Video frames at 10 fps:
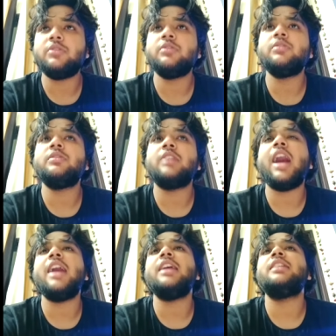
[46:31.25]
to
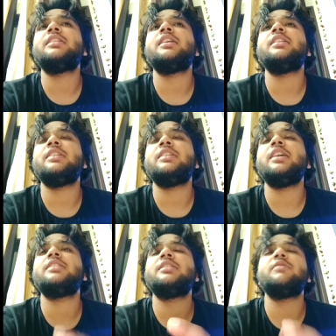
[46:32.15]
write and
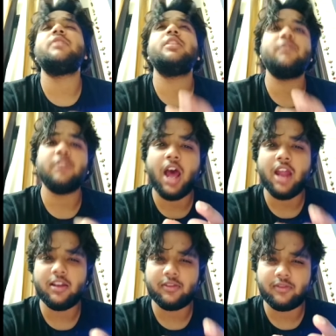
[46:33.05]
create such a wonderful
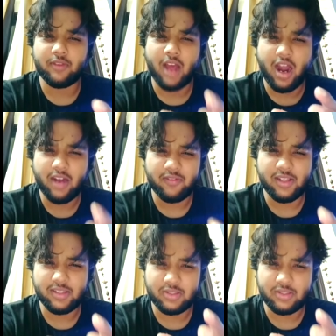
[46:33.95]
heart heartfelt